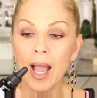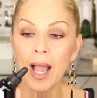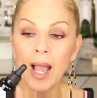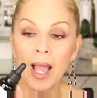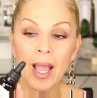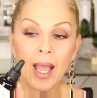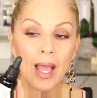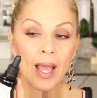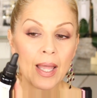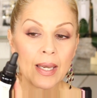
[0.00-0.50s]

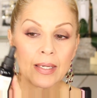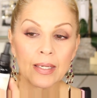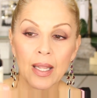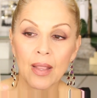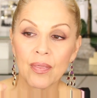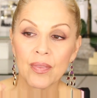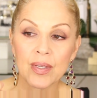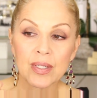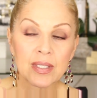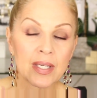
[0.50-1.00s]
And
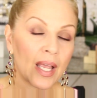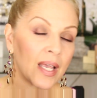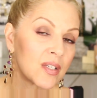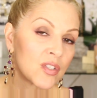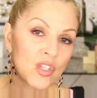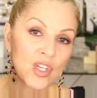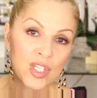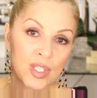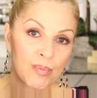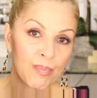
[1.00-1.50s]
this
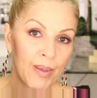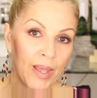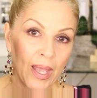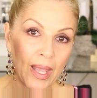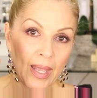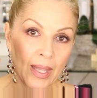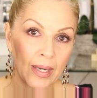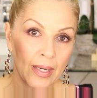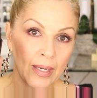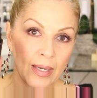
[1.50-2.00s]
has just
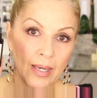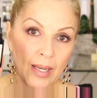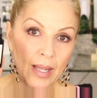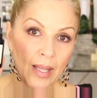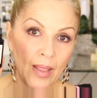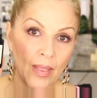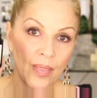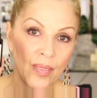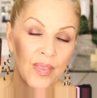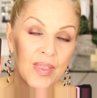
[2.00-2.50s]
been
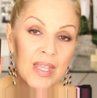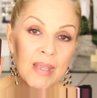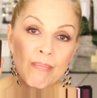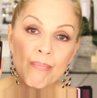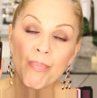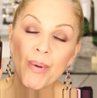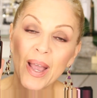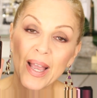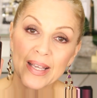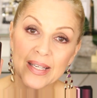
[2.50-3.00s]
the
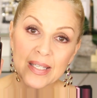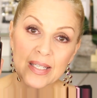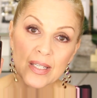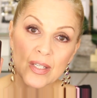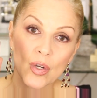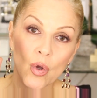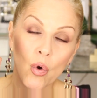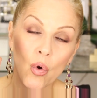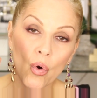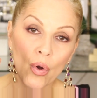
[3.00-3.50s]

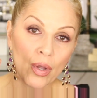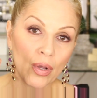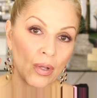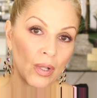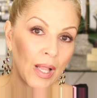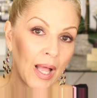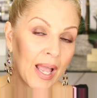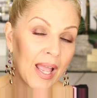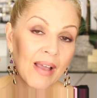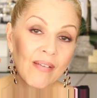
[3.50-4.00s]
best
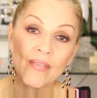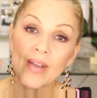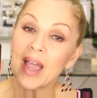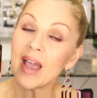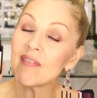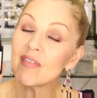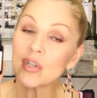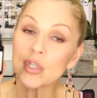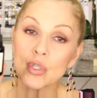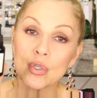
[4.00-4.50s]
oil I have
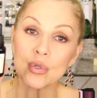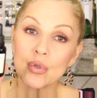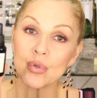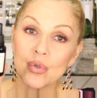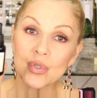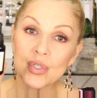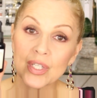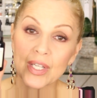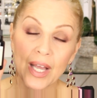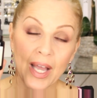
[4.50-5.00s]
ever
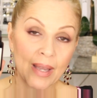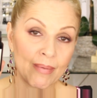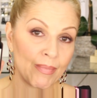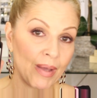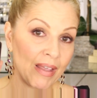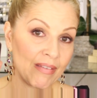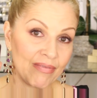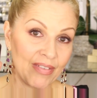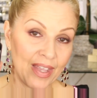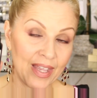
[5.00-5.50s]
used on
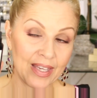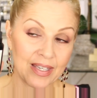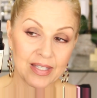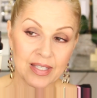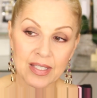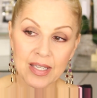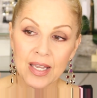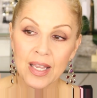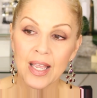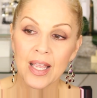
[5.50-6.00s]
my
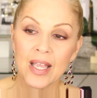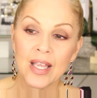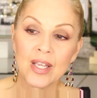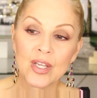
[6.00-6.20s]
face.